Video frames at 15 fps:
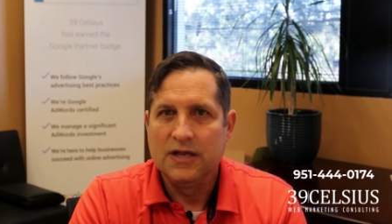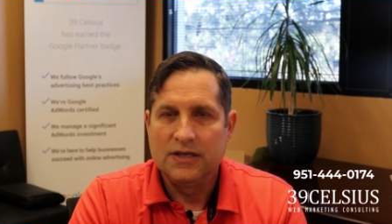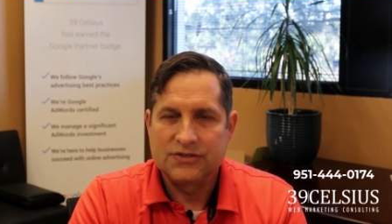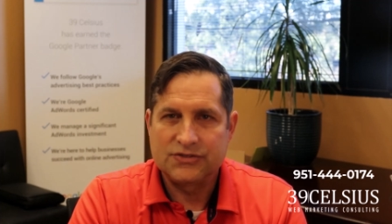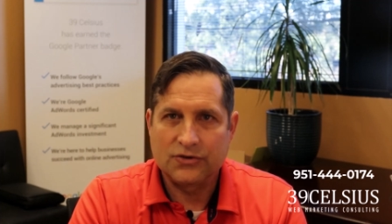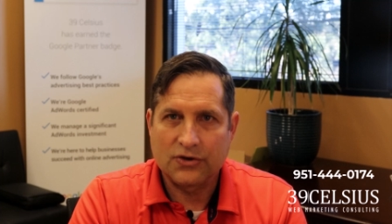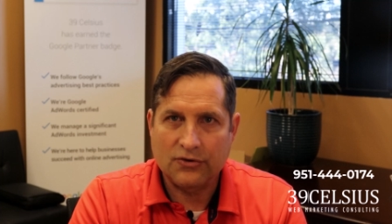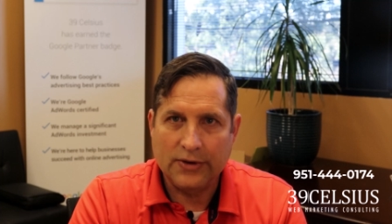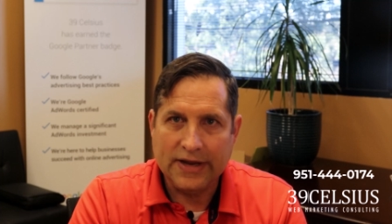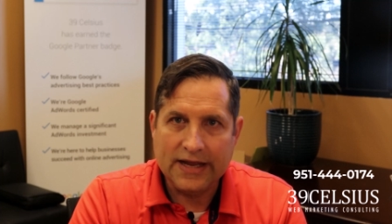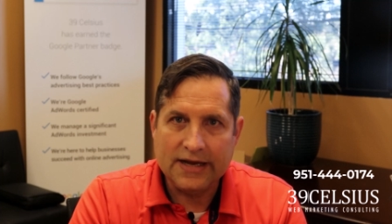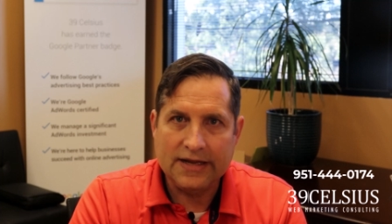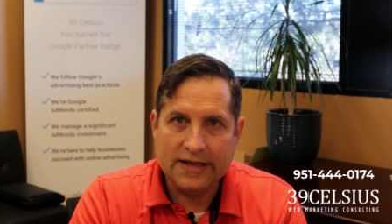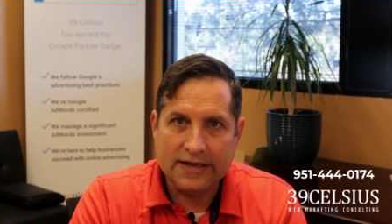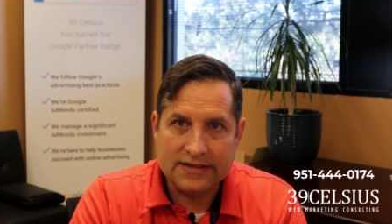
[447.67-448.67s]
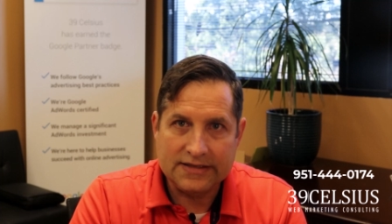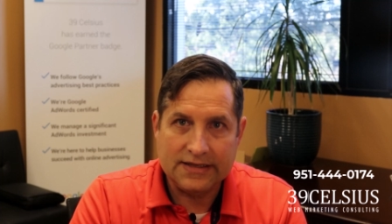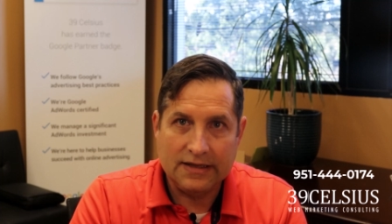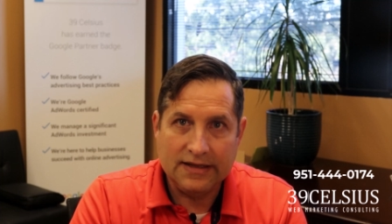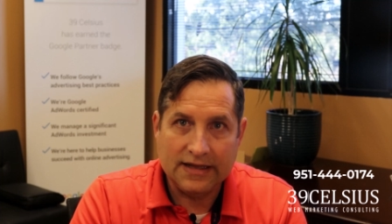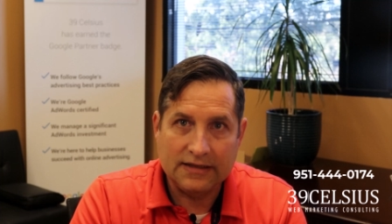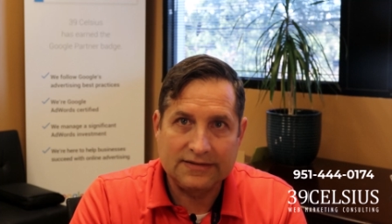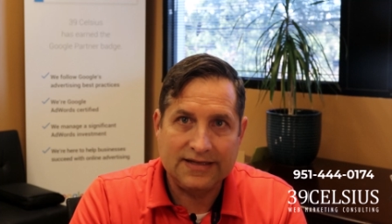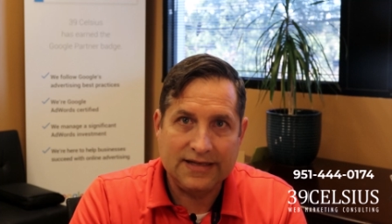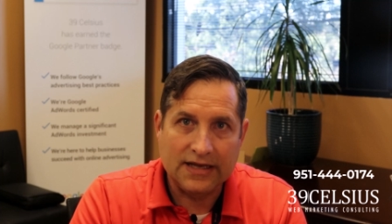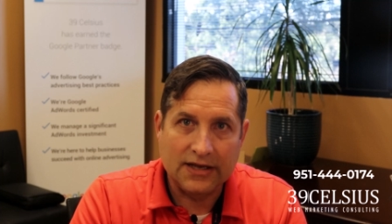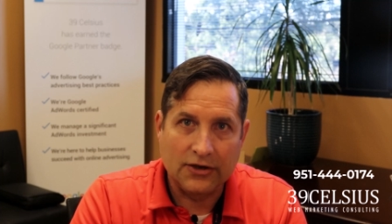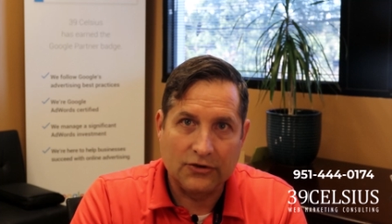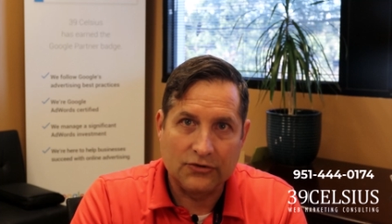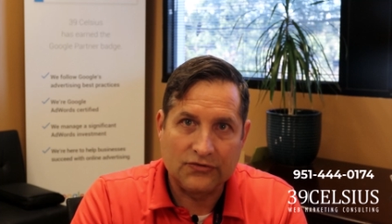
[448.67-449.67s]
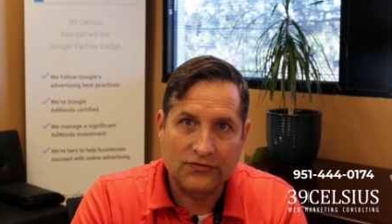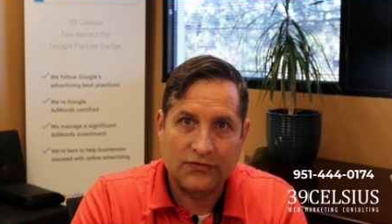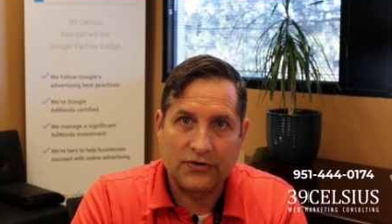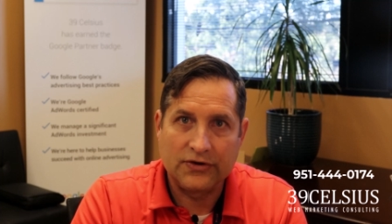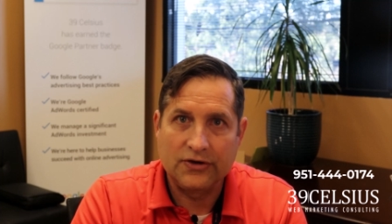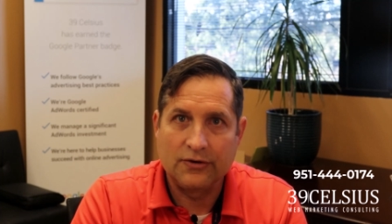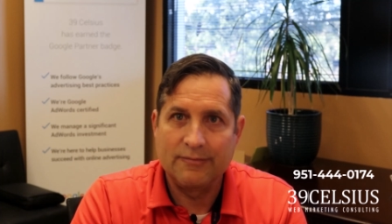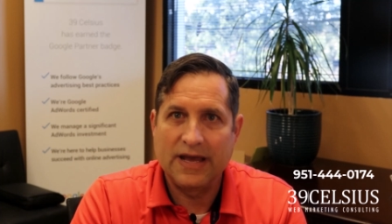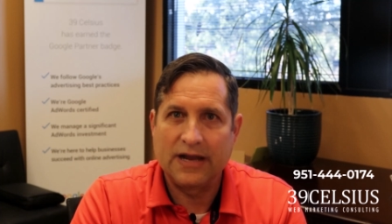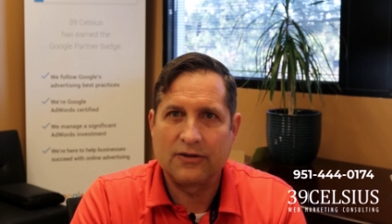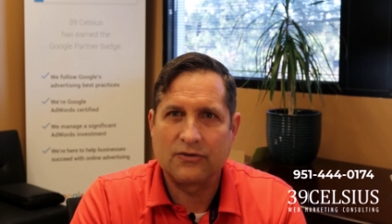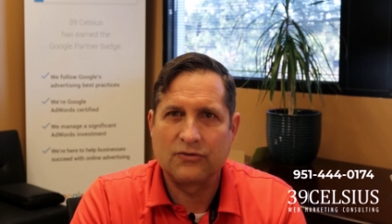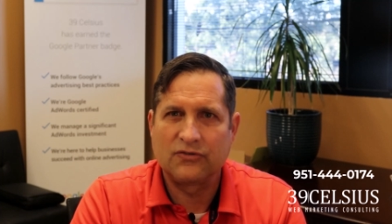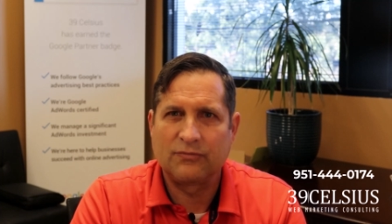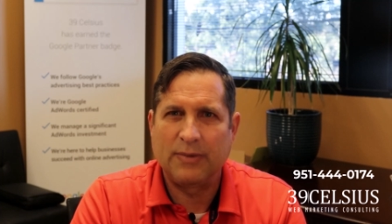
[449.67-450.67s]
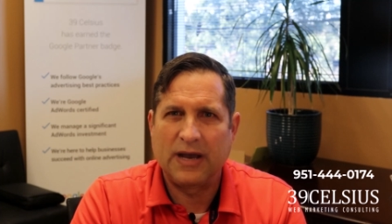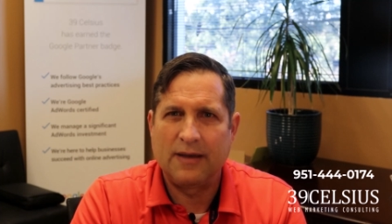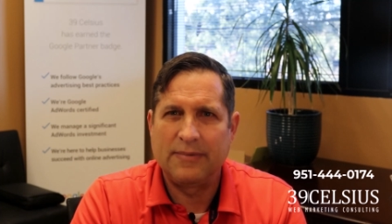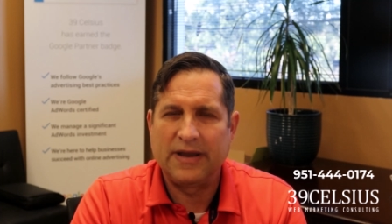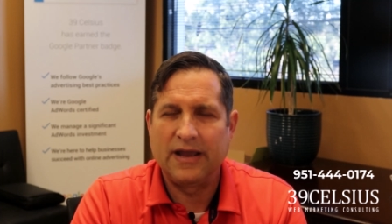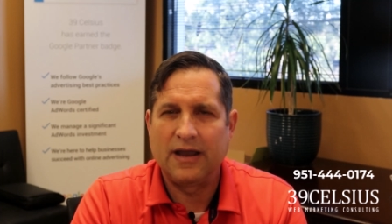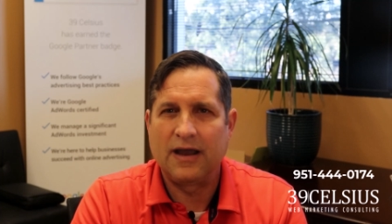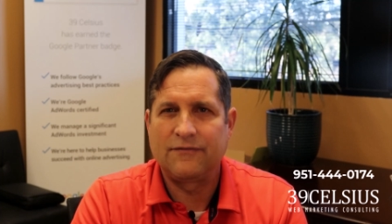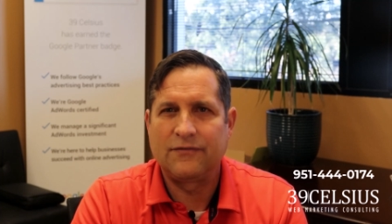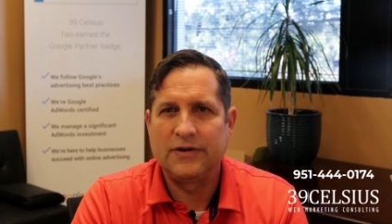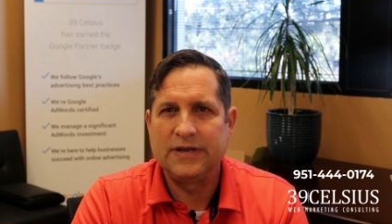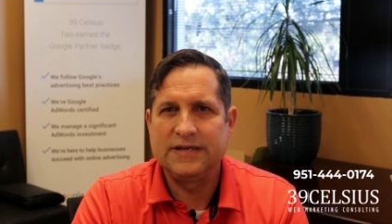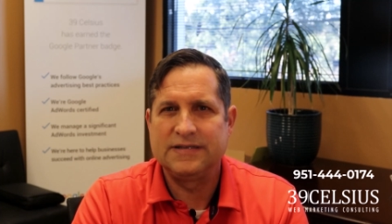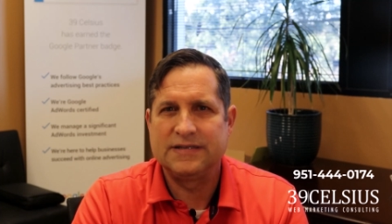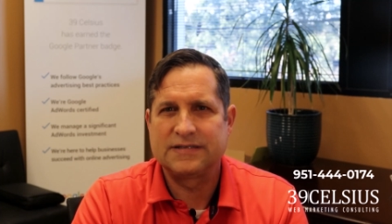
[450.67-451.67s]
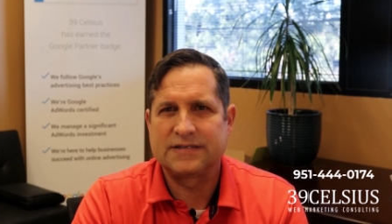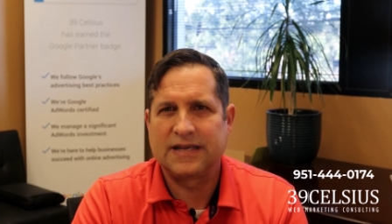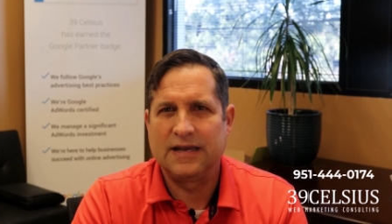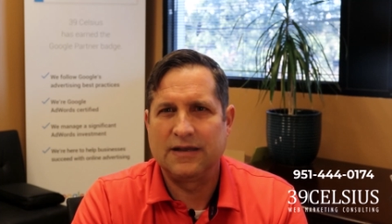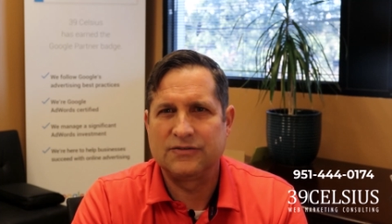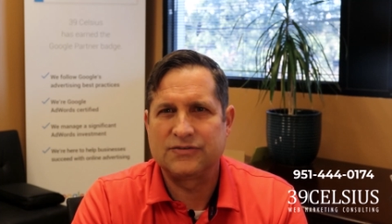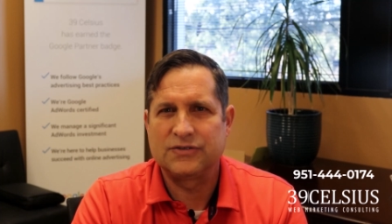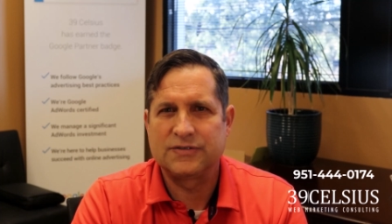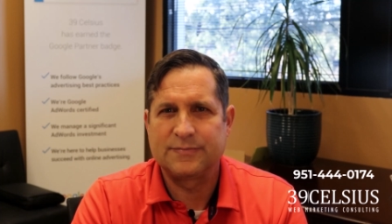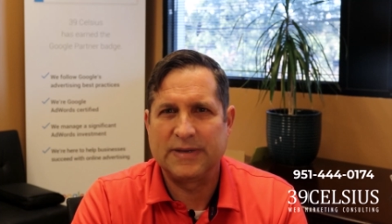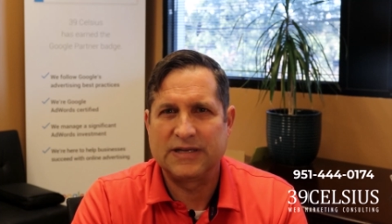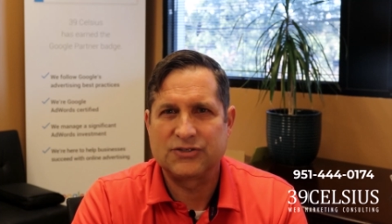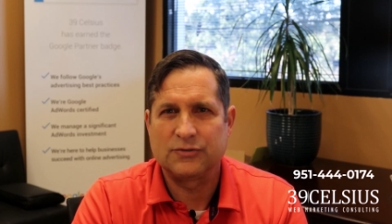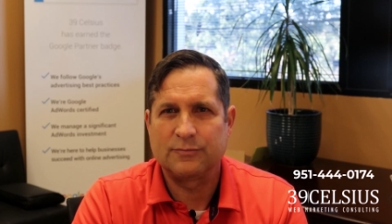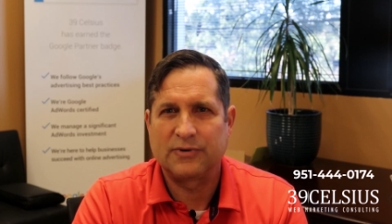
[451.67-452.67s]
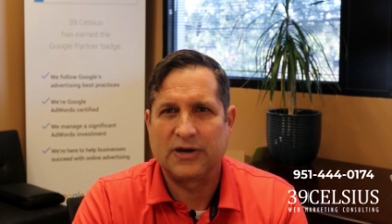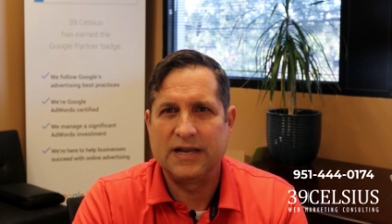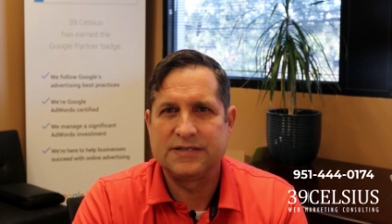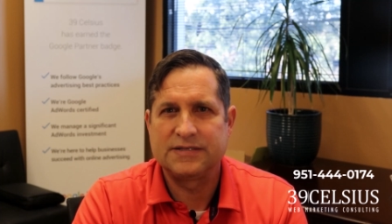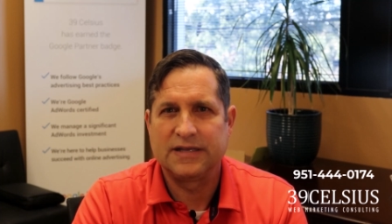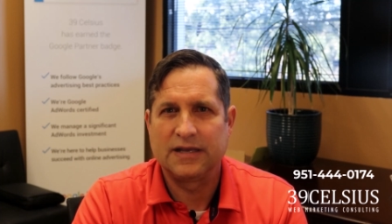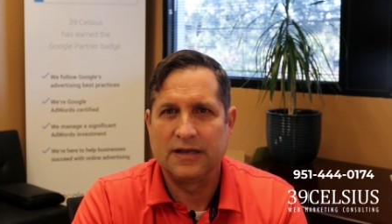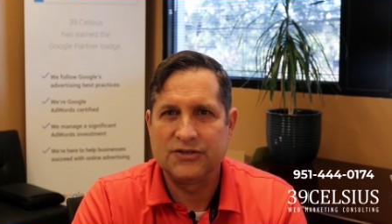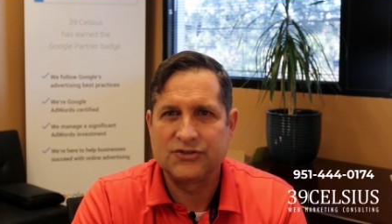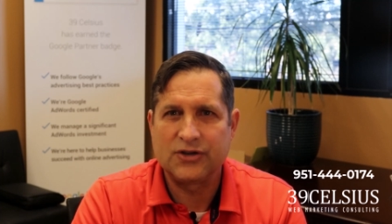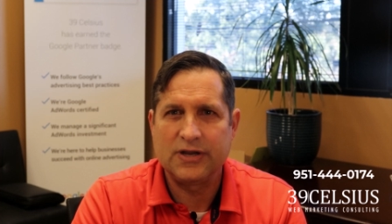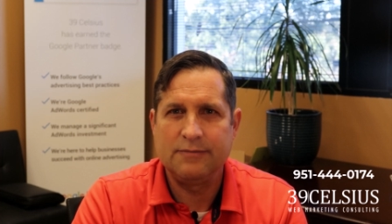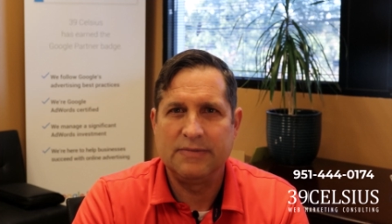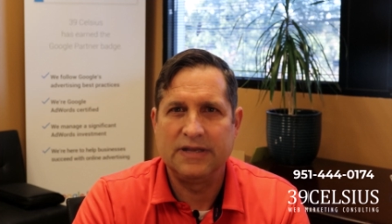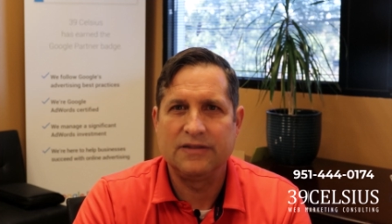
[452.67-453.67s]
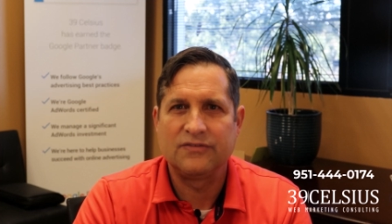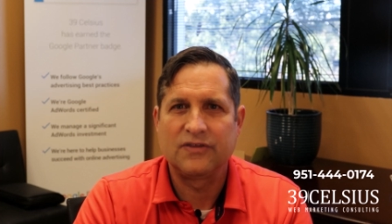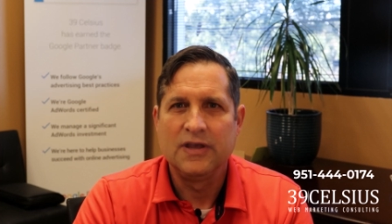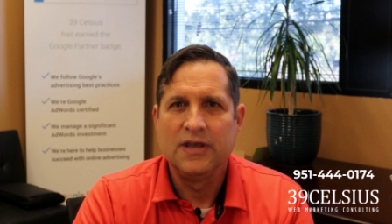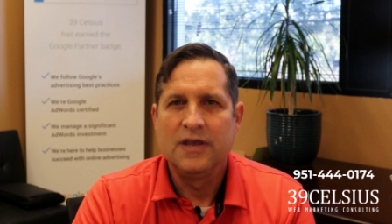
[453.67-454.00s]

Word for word: So create LTOs for your medical spa by offering discounts or special pricing on treatments